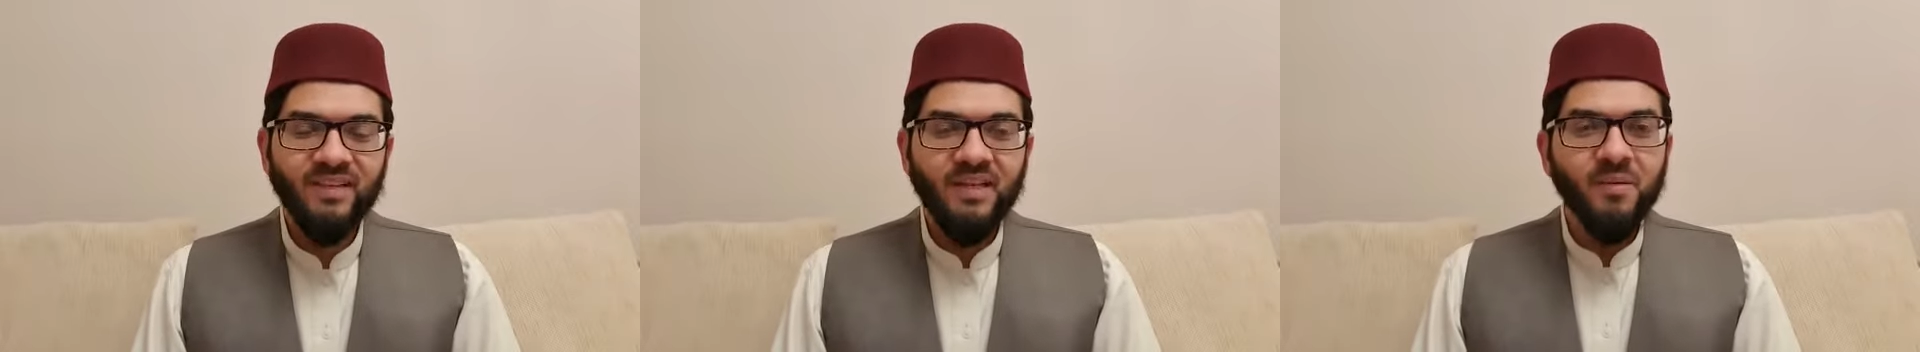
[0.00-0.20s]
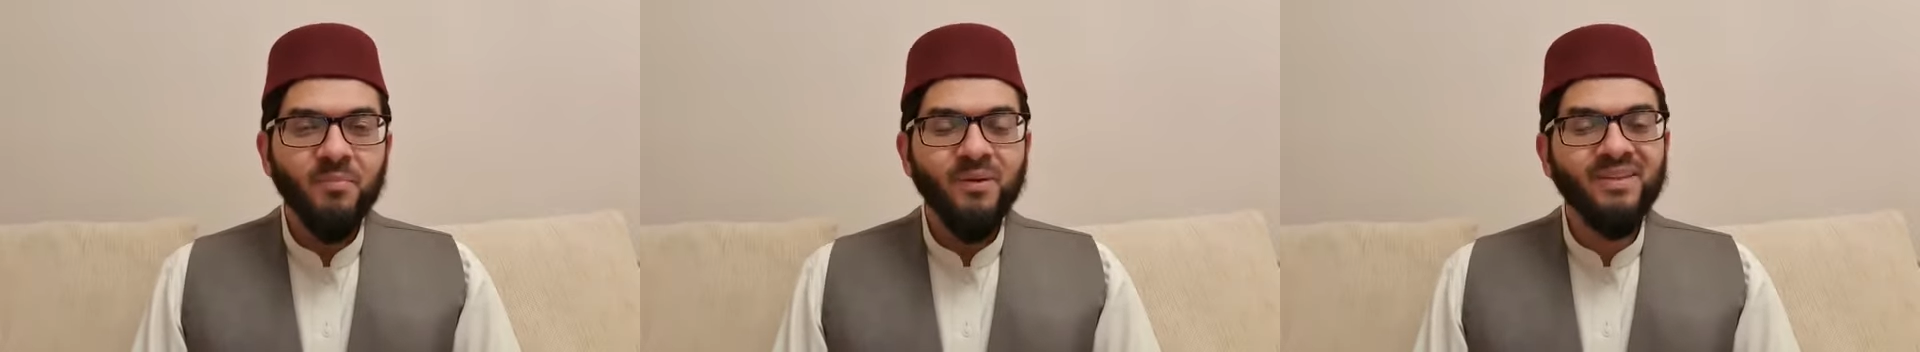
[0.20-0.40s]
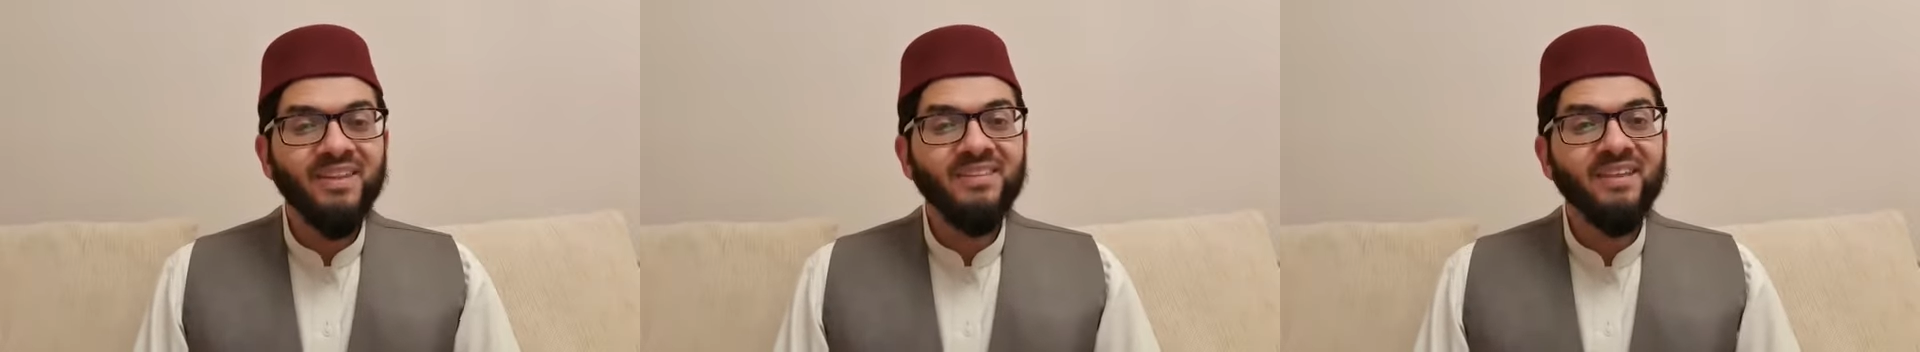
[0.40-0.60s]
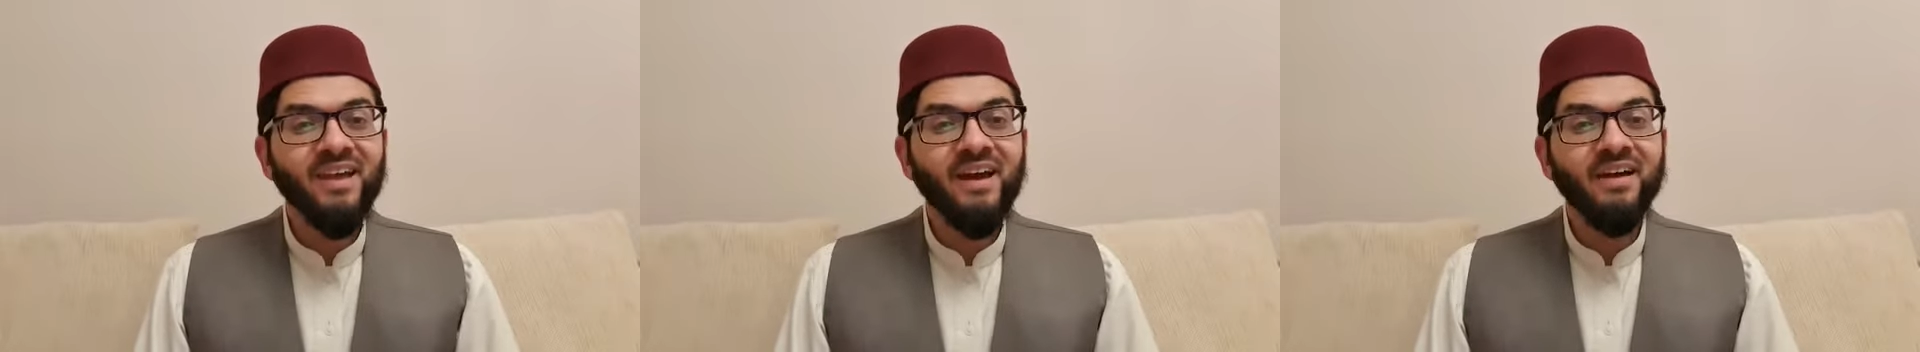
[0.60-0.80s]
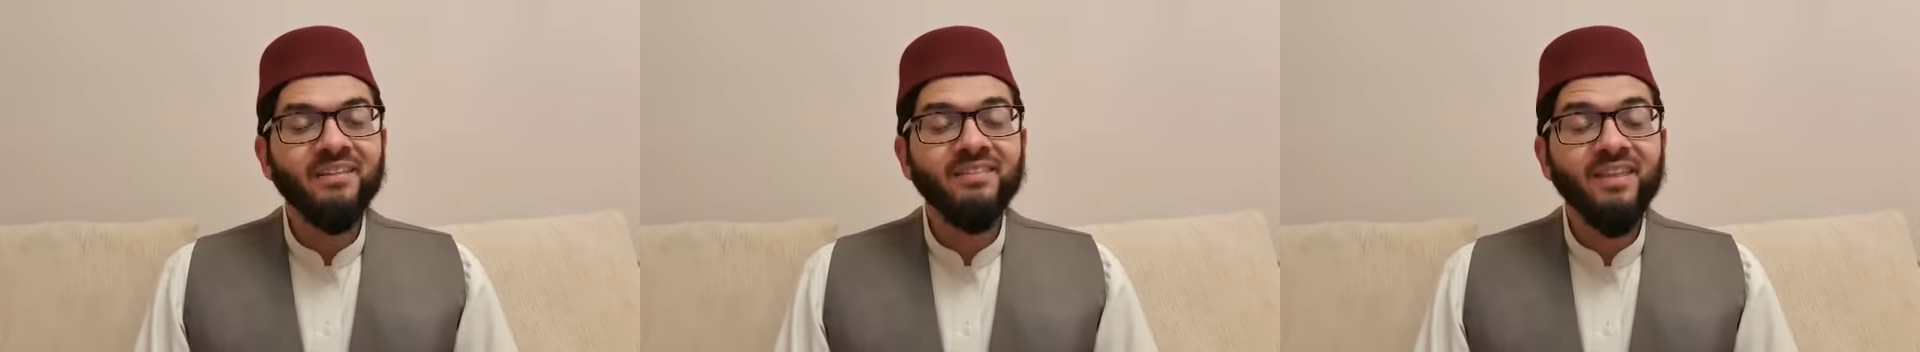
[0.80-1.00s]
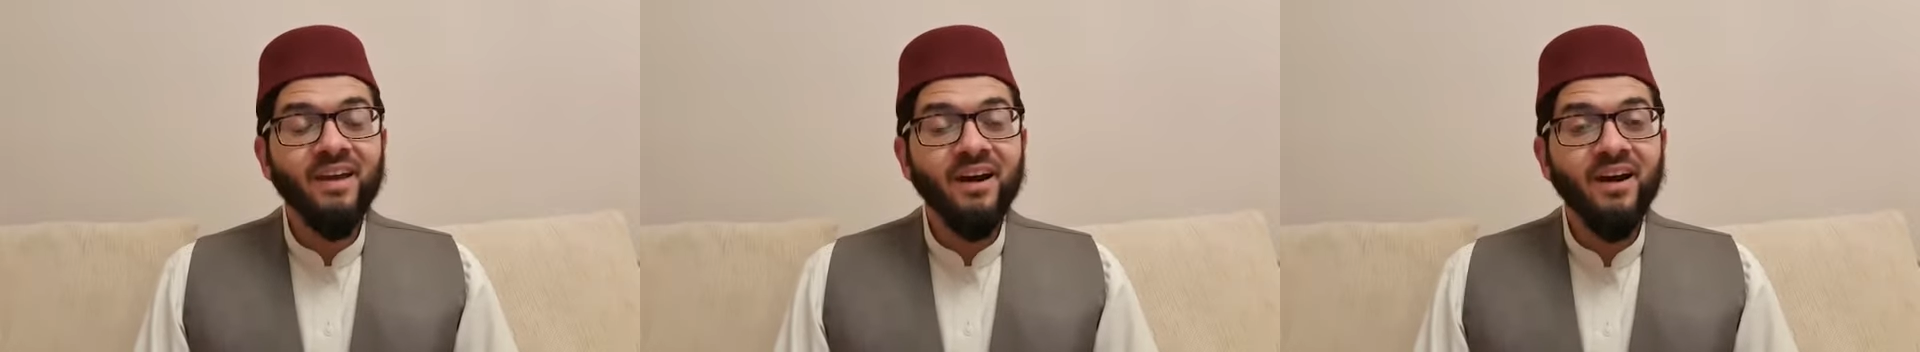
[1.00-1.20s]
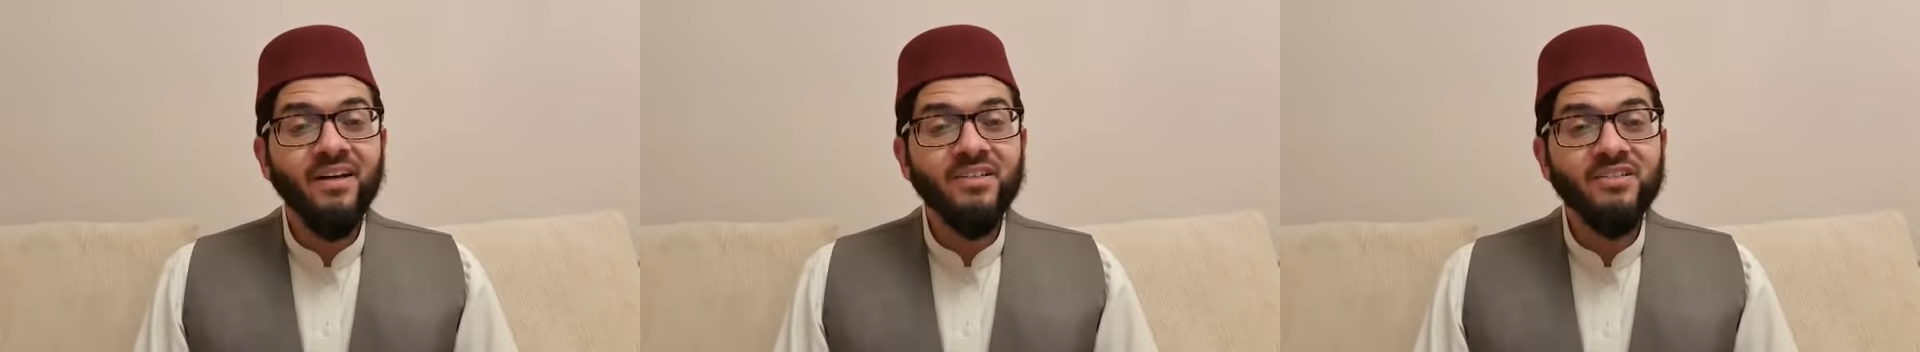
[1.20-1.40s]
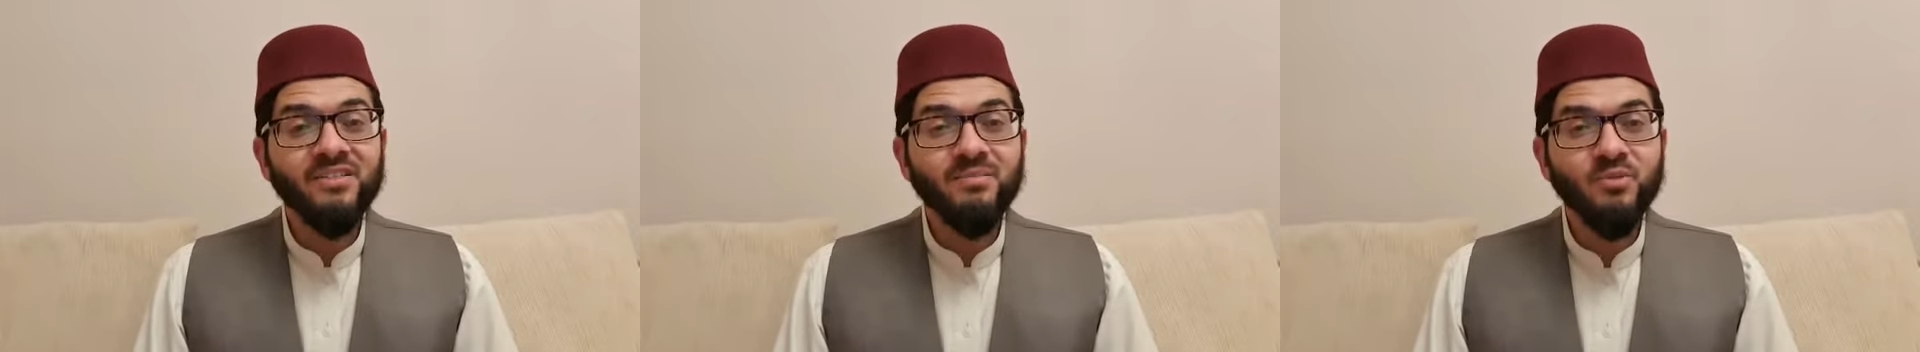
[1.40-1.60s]
But then there are
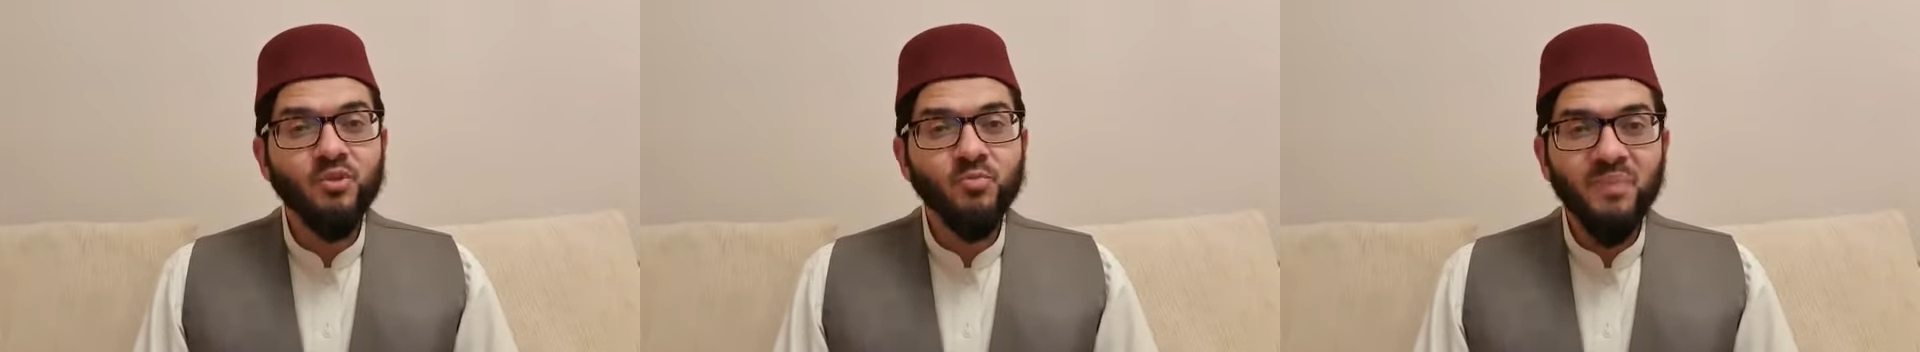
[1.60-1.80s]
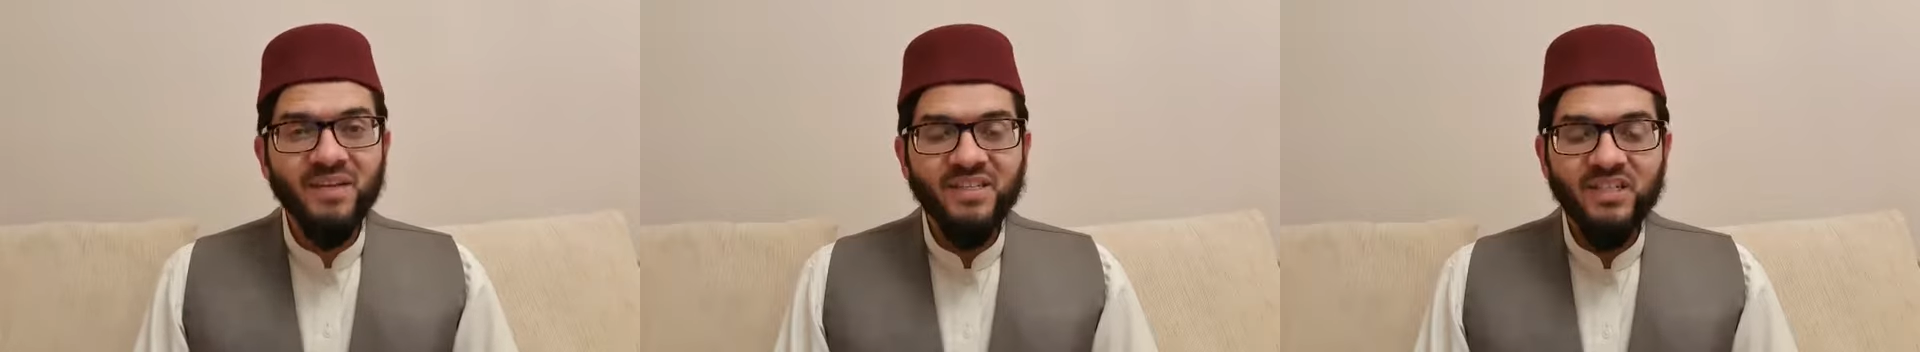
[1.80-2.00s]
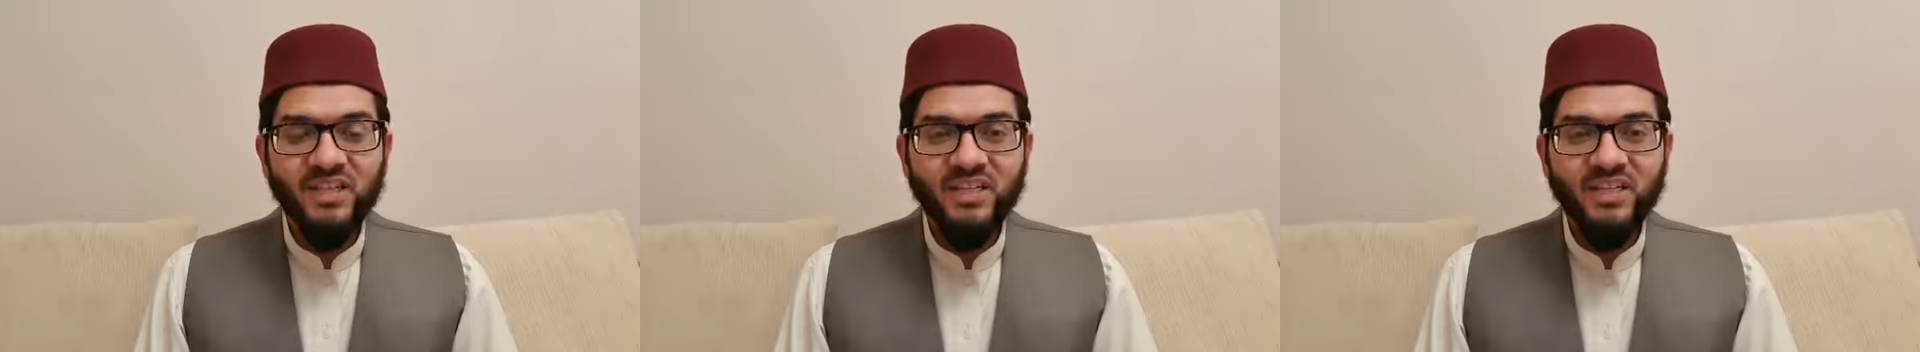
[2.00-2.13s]
some special